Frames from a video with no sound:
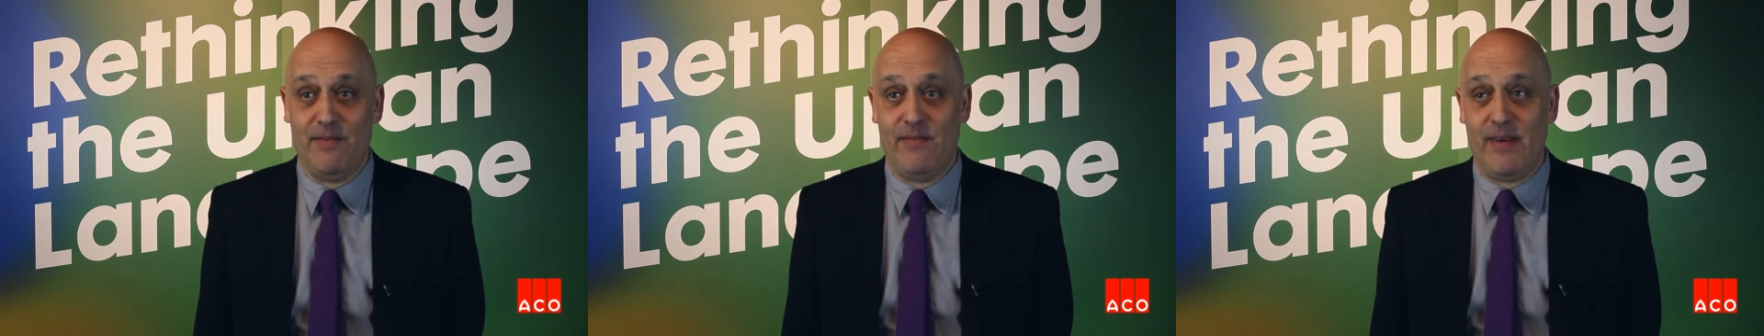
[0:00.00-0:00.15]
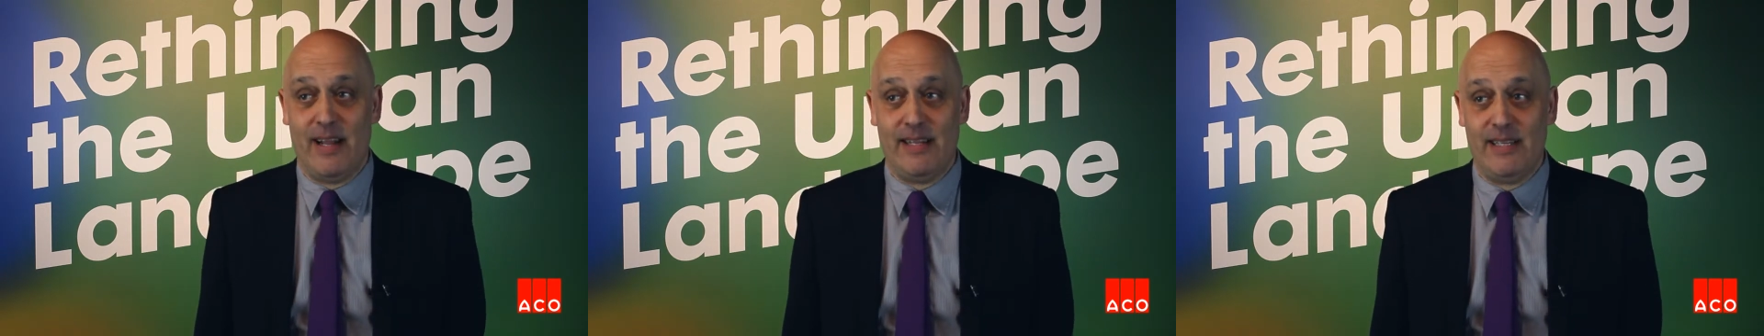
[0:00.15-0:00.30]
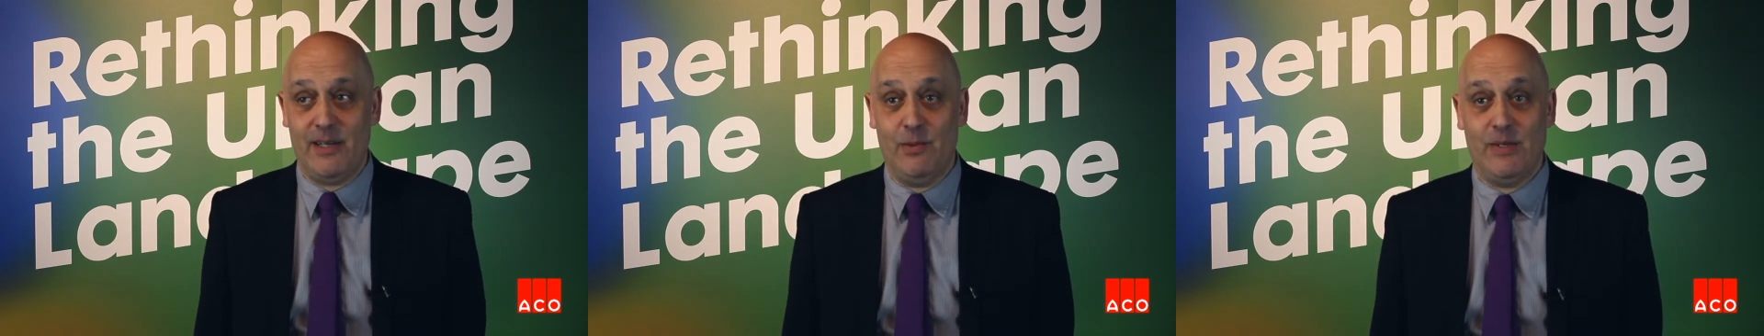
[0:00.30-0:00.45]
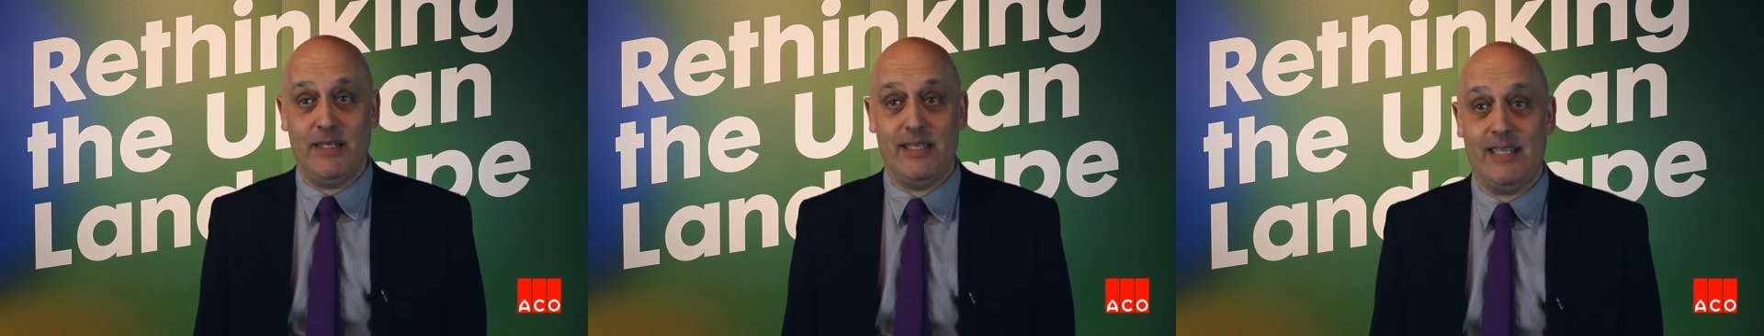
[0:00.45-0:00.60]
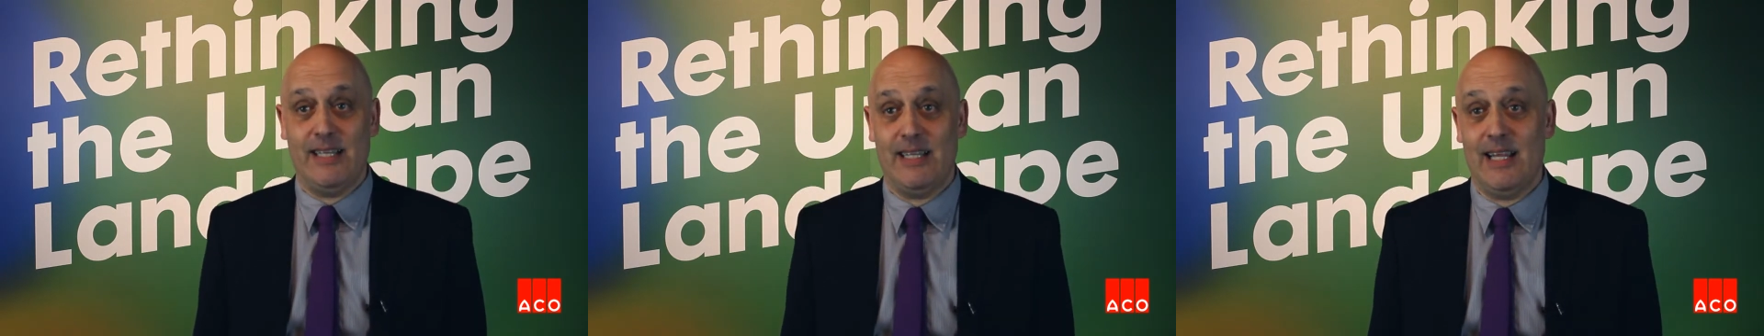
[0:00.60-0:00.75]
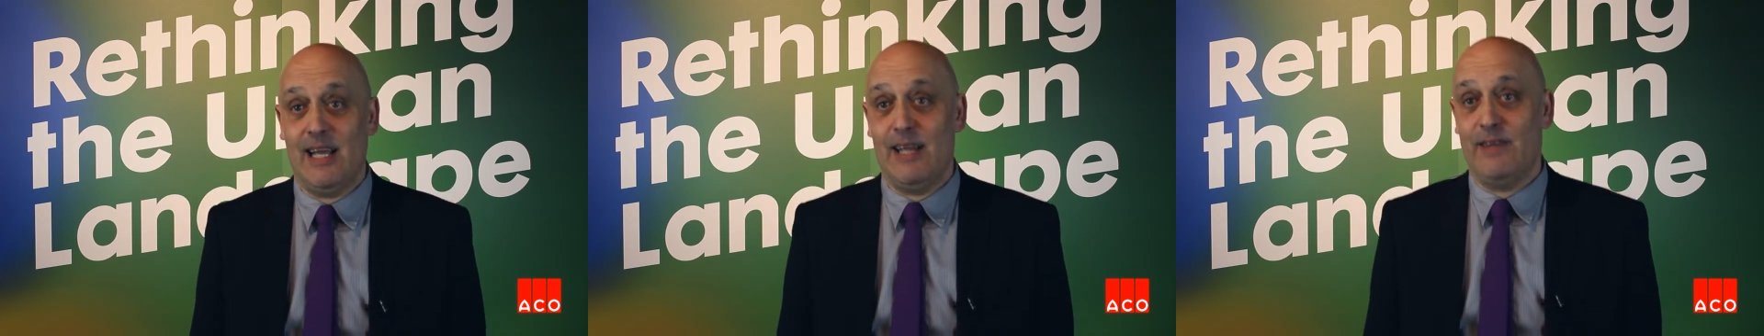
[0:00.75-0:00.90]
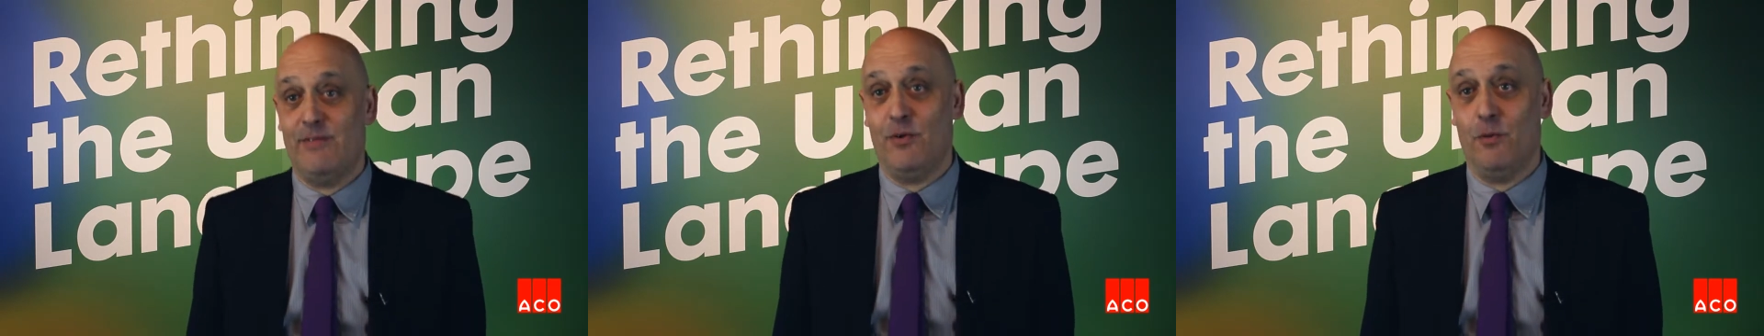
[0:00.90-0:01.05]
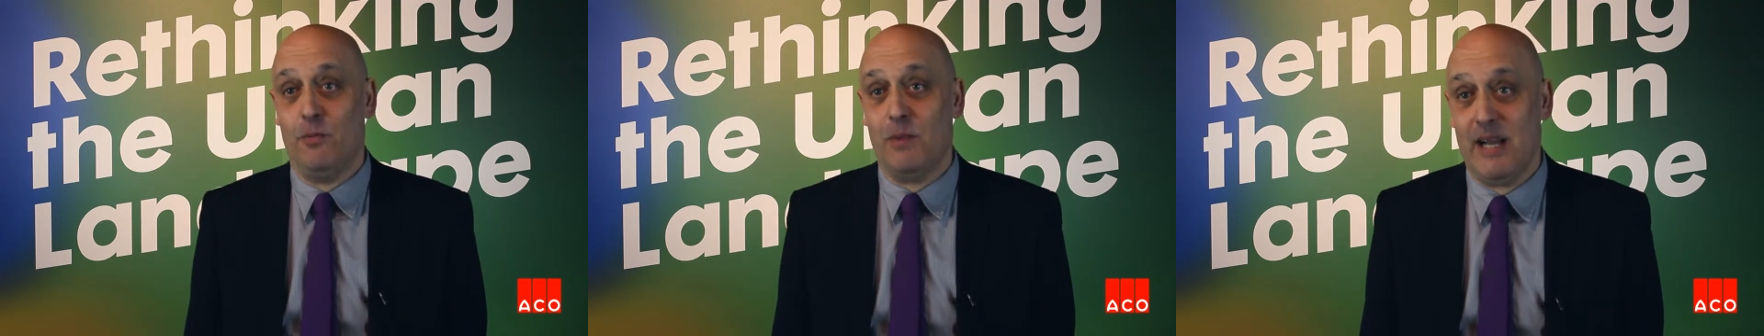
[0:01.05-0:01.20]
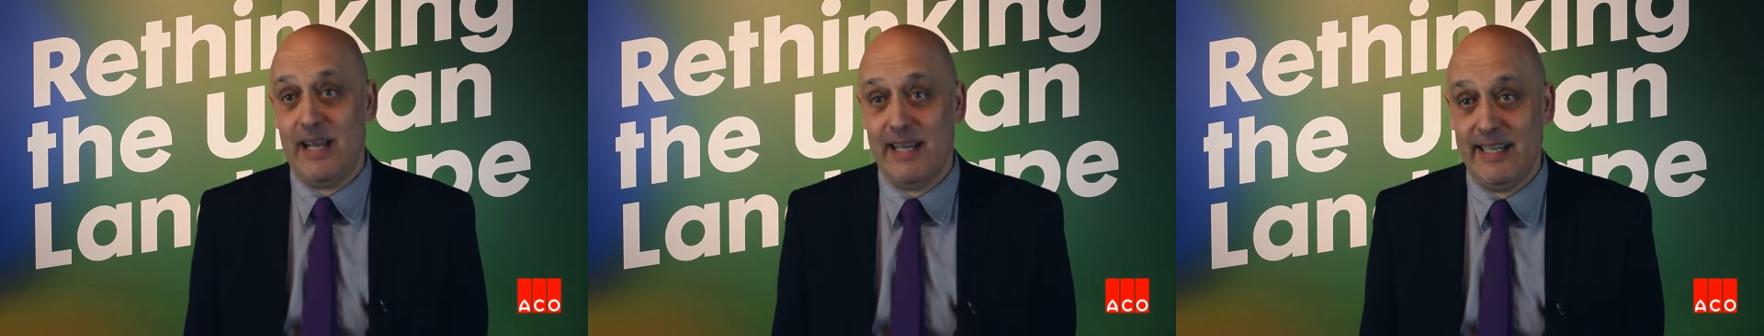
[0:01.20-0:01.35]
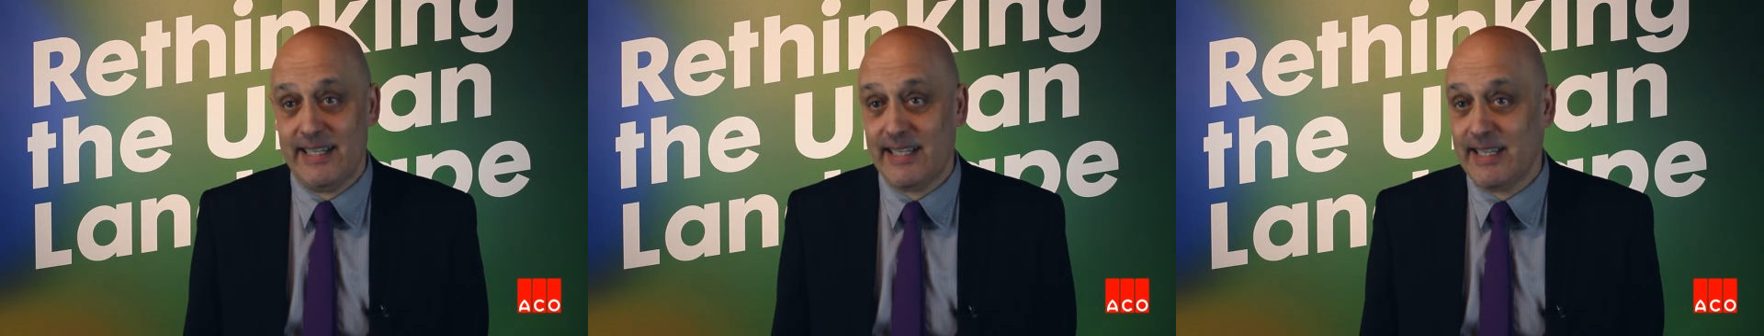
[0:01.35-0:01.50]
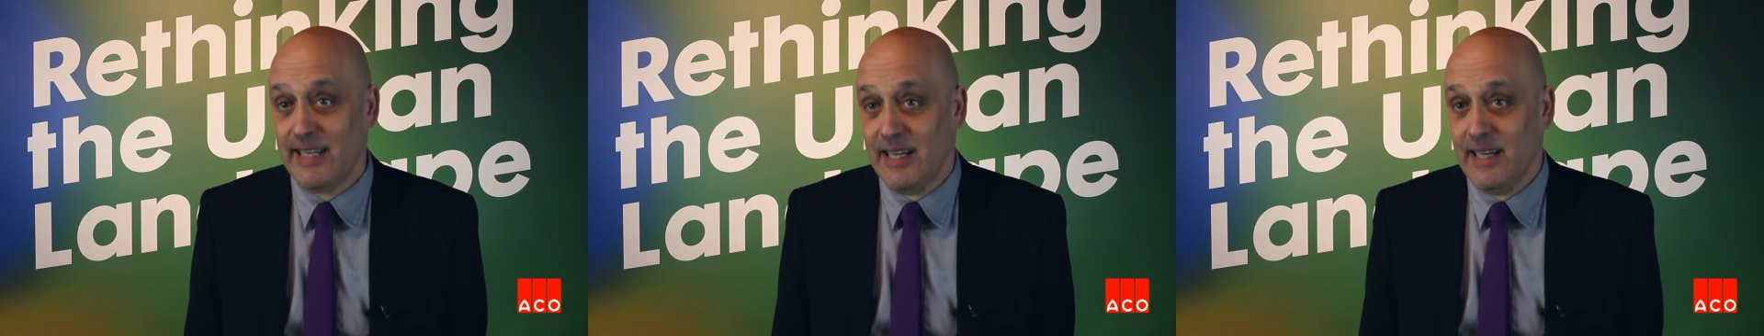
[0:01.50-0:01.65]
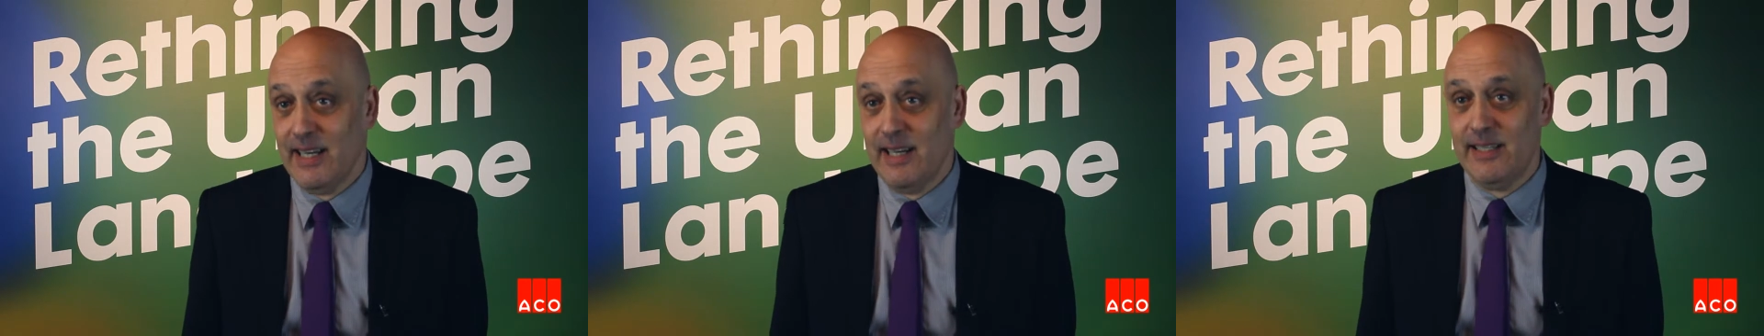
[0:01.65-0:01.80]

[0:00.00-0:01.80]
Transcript: fact it was a delightful place